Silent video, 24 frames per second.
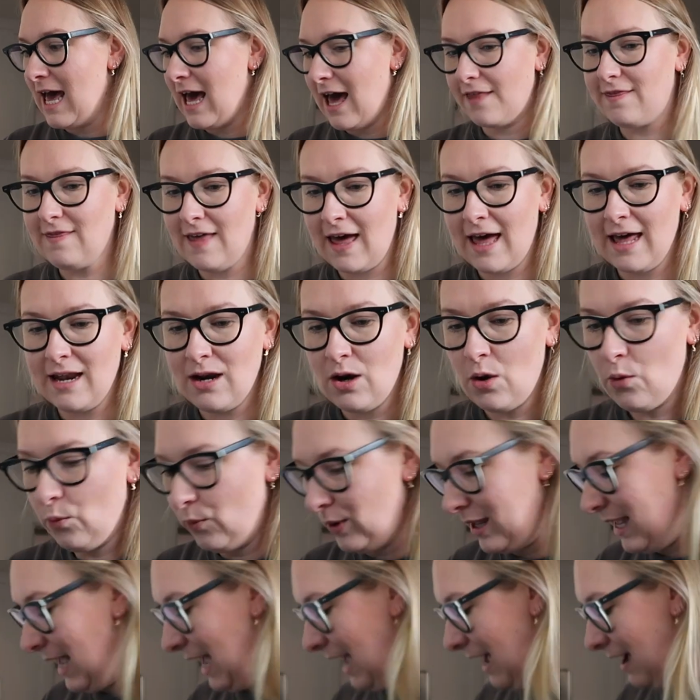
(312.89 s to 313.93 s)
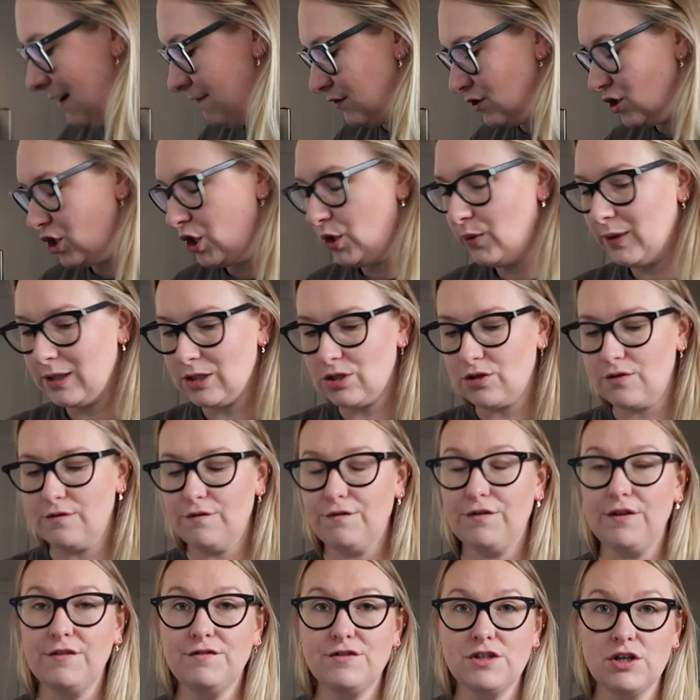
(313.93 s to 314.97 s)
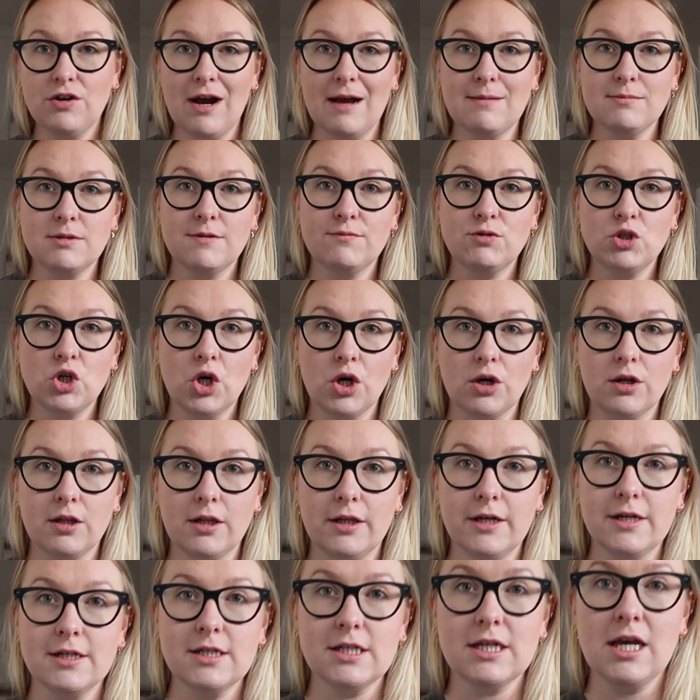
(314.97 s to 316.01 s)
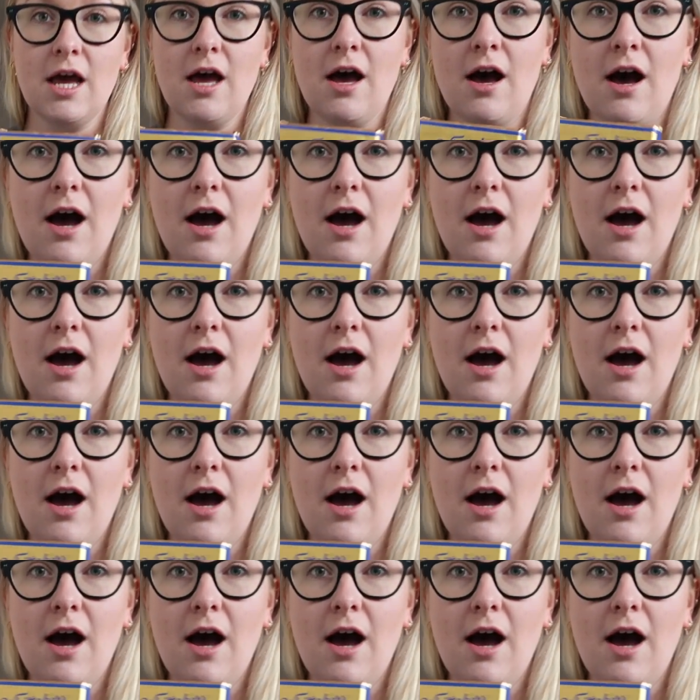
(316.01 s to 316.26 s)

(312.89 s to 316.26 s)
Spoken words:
And then we have 250 grams of chocolate.